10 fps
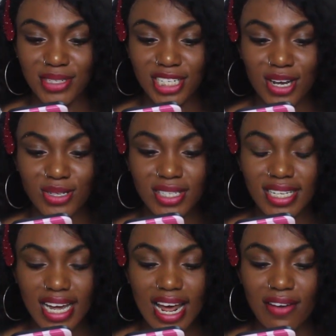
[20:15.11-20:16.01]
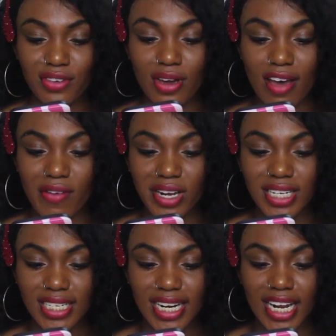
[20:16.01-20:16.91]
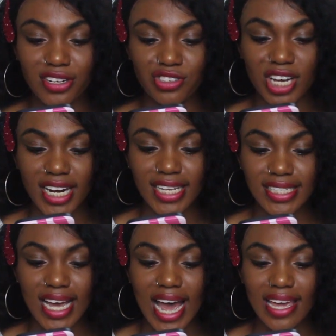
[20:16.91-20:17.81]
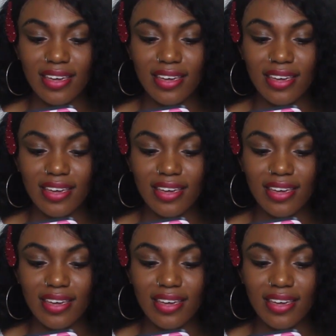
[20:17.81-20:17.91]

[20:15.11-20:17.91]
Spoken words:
She also said, have you ever dated any Chinese guy?